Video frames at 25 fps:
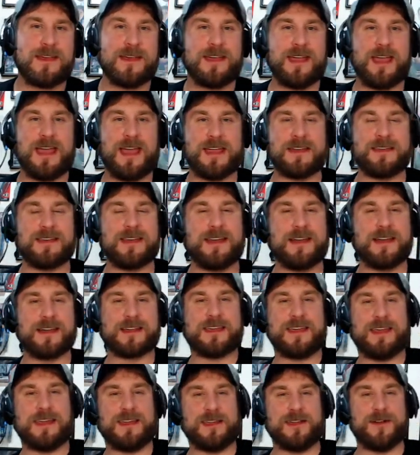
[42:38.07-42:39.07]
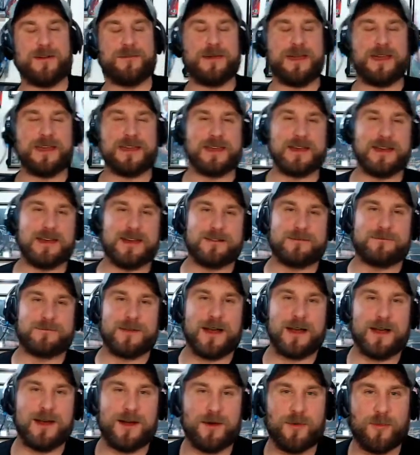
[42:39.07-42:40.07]
And Kenny Omega
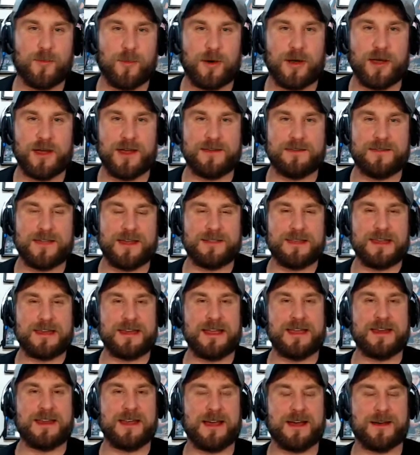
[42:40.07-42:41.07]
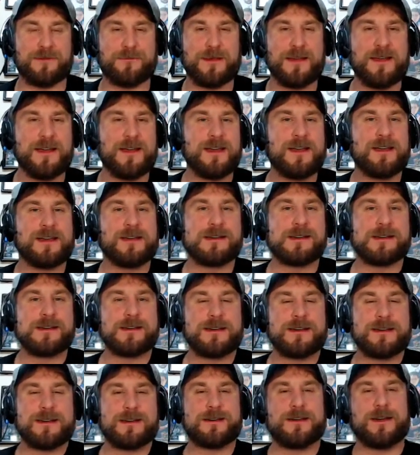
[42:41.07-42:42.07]
won. They need help
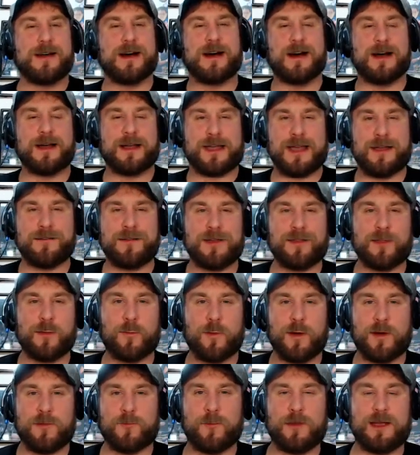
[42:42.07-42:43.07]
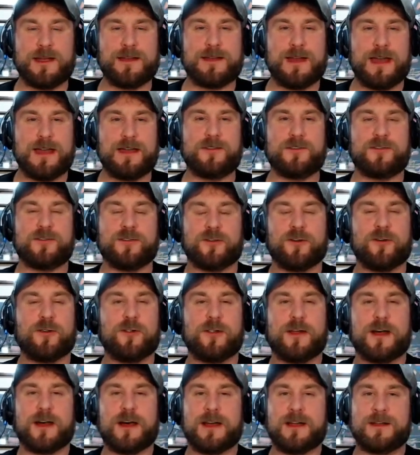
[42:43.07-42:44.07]
giving the One-Winged
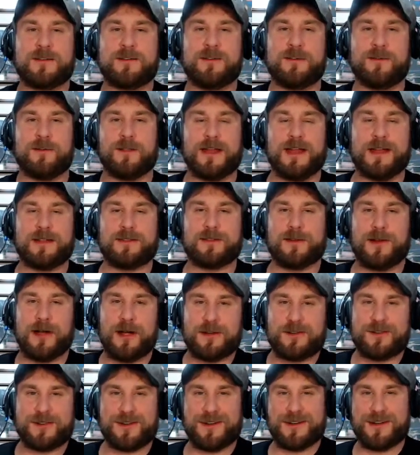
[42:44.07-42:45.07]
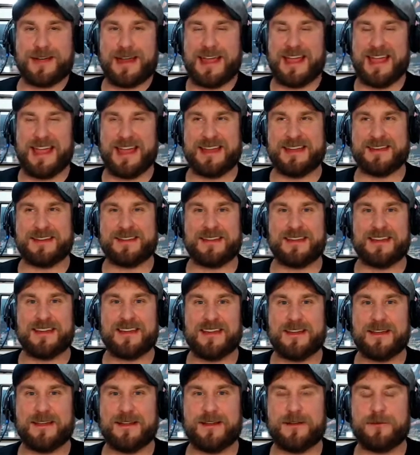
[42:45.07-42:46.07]
Angel to Lance Archer. And
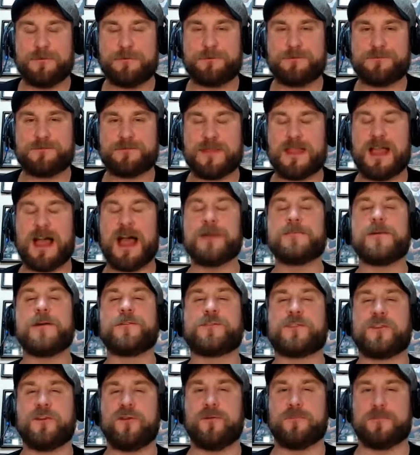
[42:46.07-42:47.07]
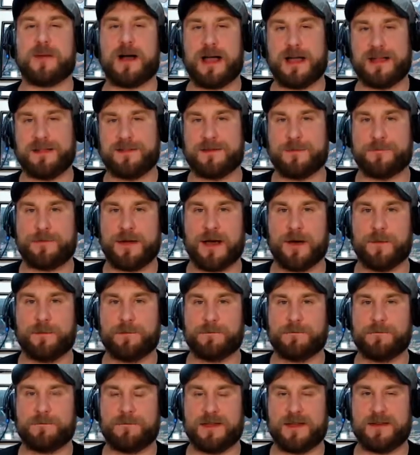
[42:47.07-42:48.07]
I'm of two minds about
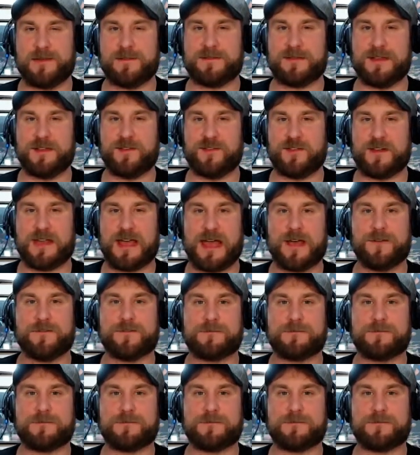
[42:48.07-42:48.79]
the decision to